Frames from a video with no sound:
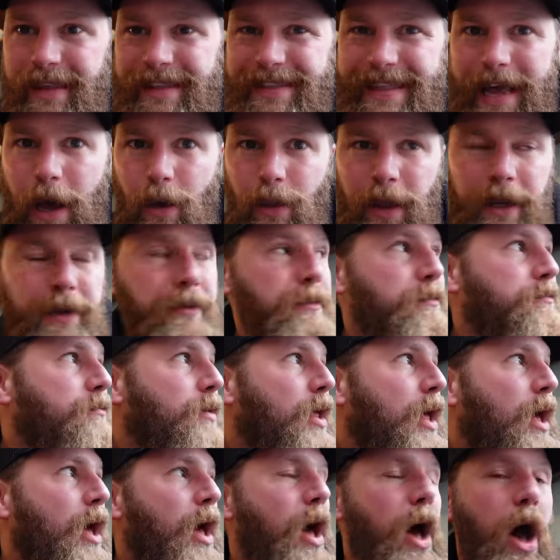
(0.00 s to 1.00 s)
Now then,
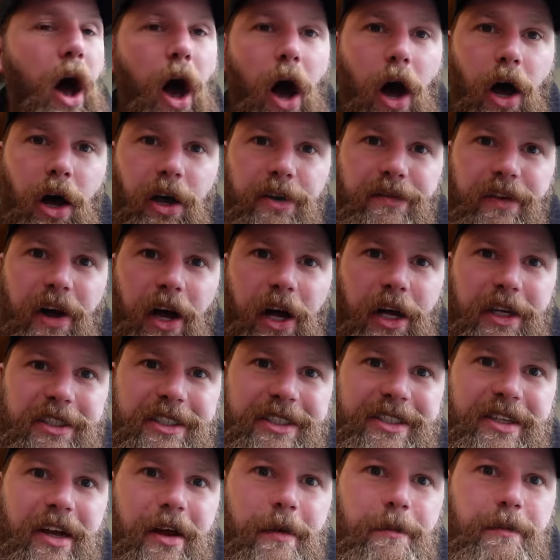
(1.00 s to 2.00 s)
I've
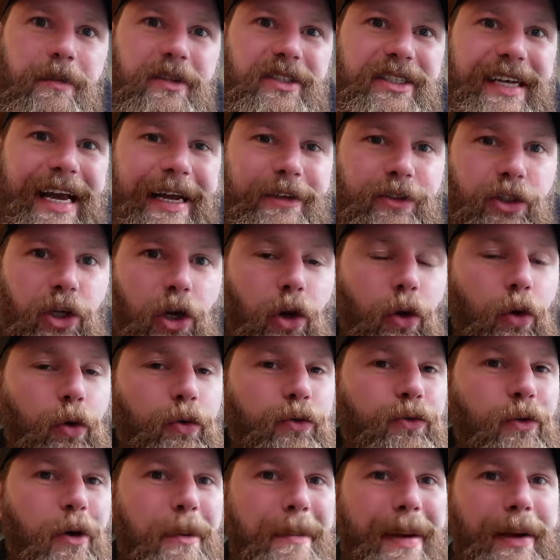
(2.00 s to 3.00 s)
asked Santa
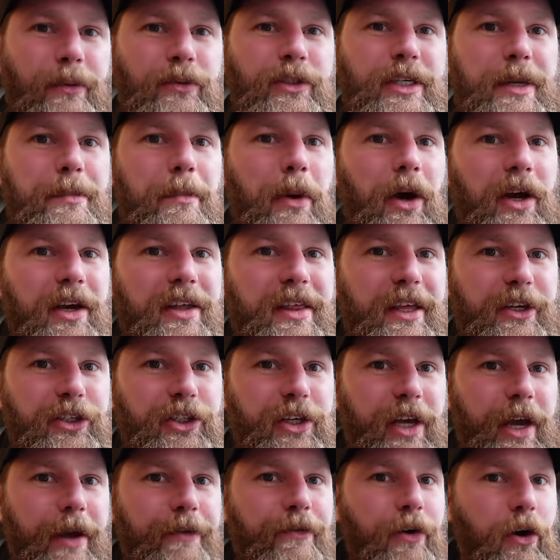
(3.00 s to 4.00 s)
Claus for a mountain bike this
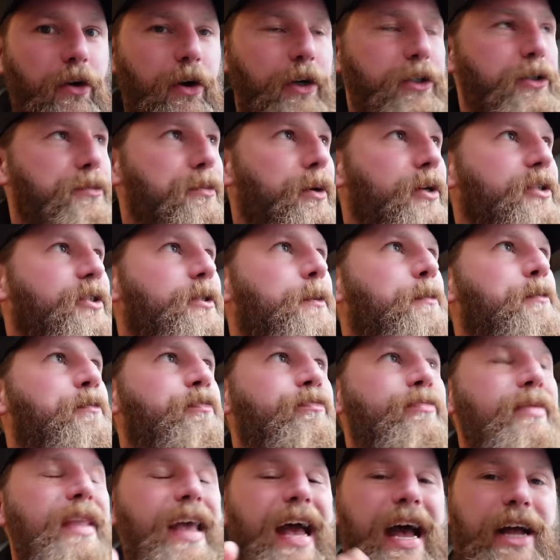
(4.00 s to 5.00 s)
year for Christmas,
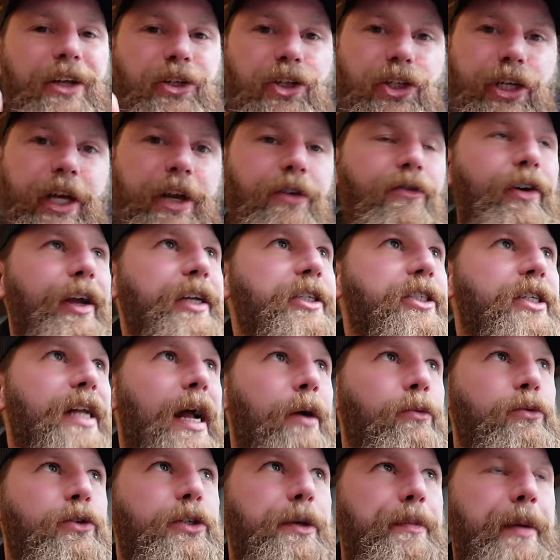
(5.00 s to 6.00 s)
and she reached
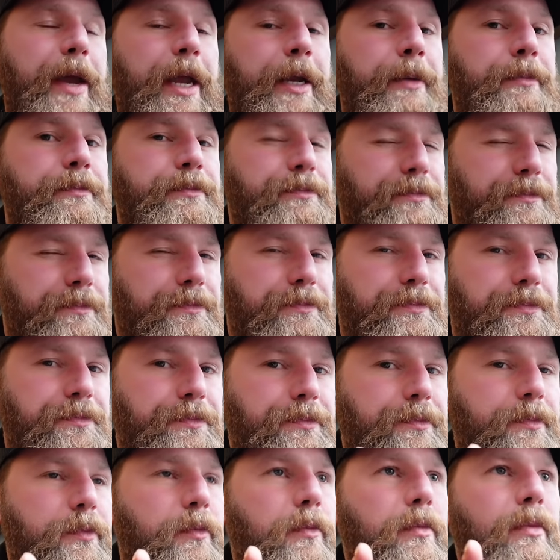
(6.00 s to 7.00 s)
out to me
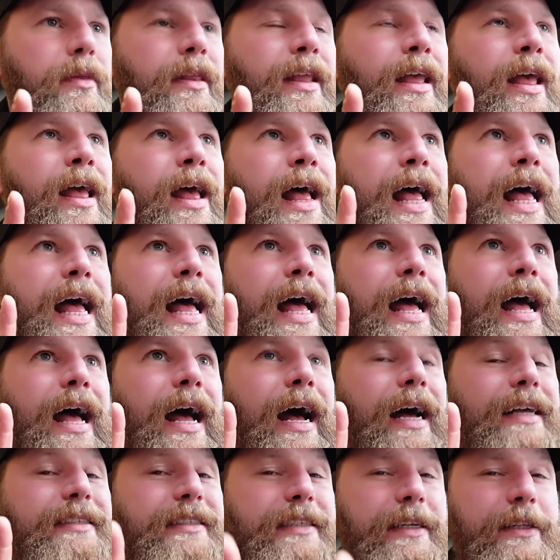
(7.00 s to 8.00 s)

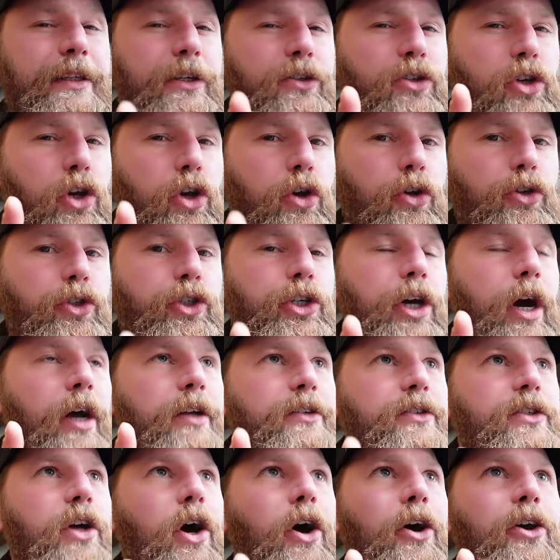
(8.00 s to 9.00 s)
and said there's a good
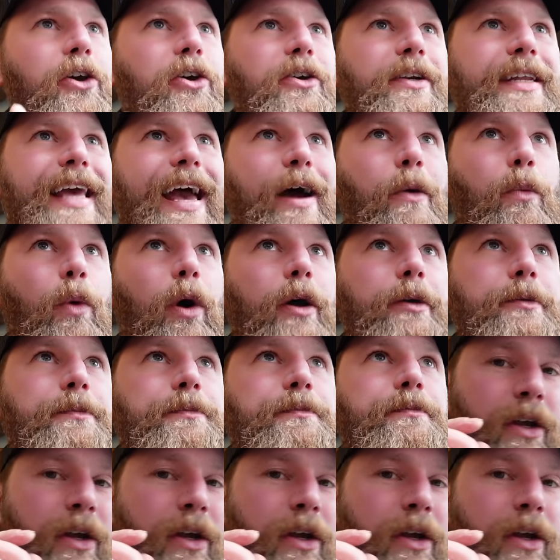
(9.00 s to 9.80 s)
chance that I could get one.